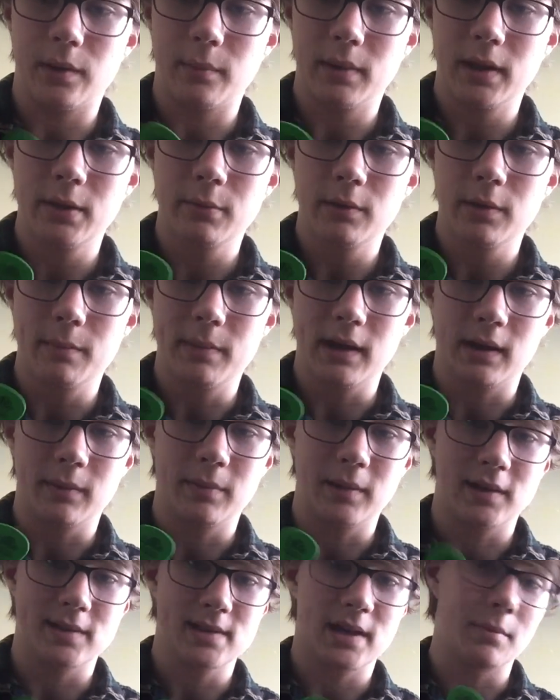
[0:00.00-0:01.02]
I'm playing with a pick
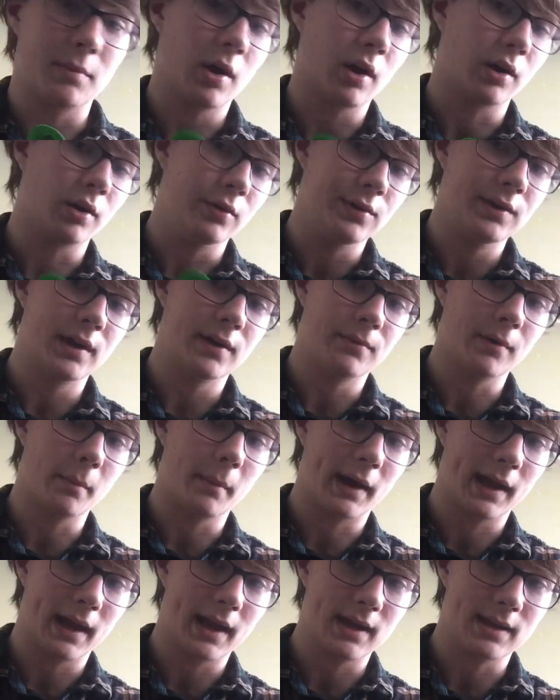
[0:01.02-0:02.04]
because I'm not good enough at
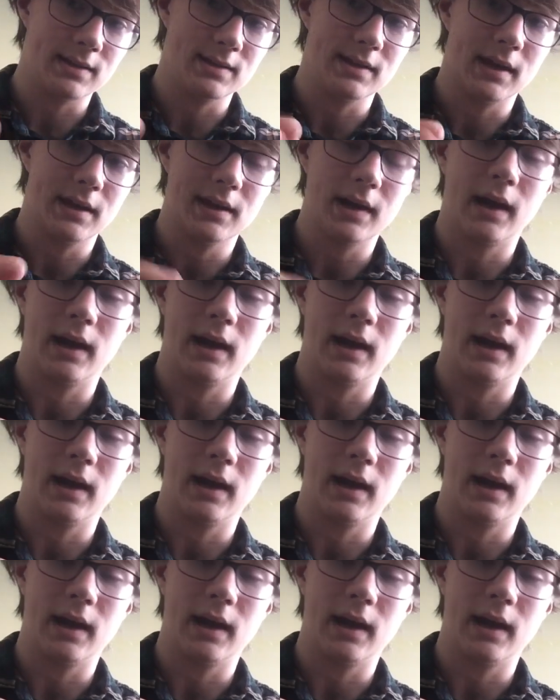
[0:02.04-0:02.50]
my hands yet.